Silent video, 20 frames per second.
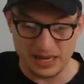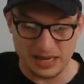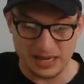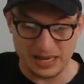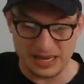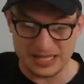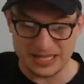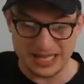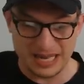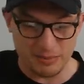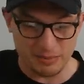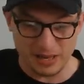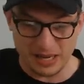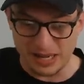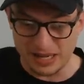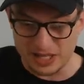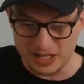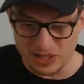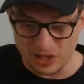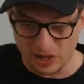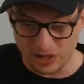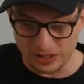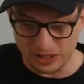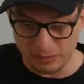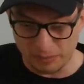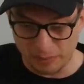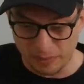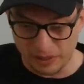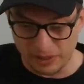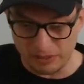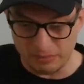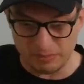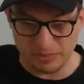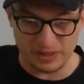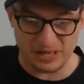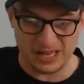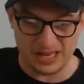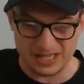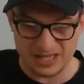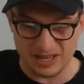Sam Kane's not at the bottom, but
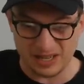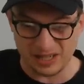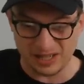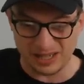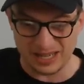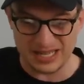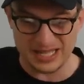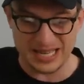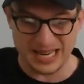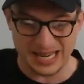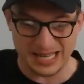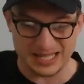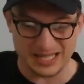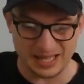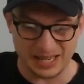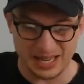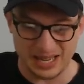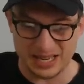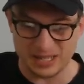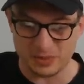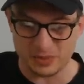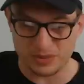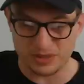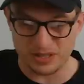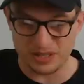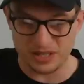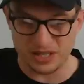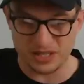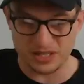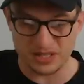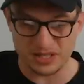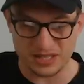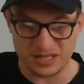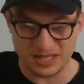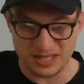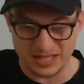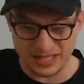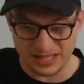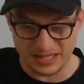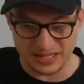he is kind of like 2nd to last with an adjusted
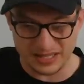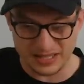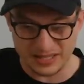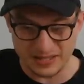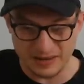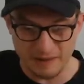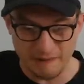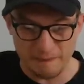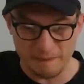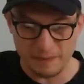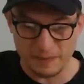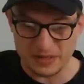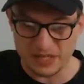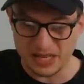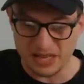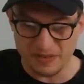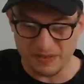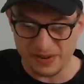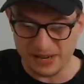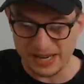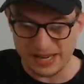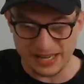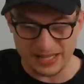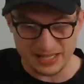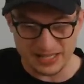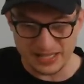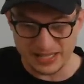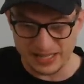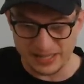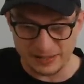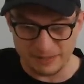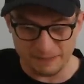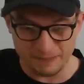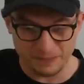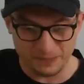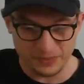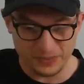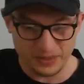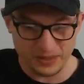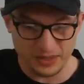6. Savia, 18.
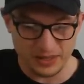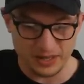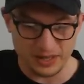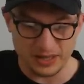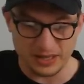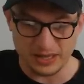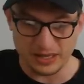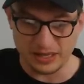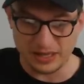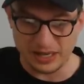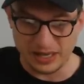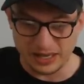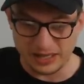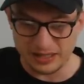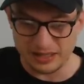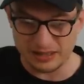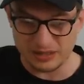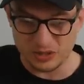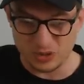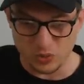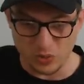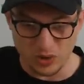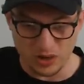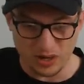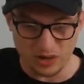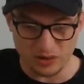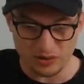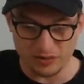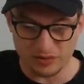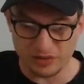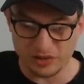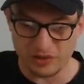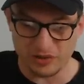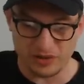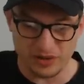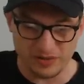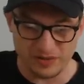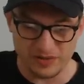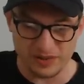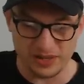Hunt, 12.
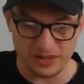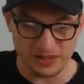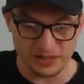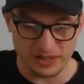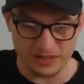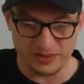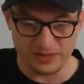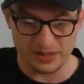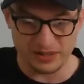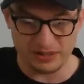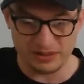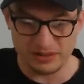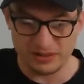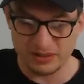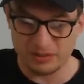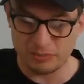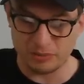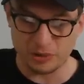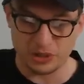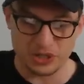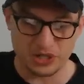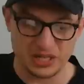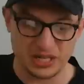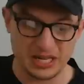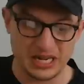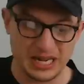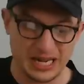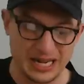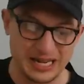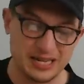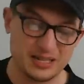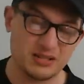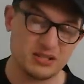Karifi, 11. Boshier, 8.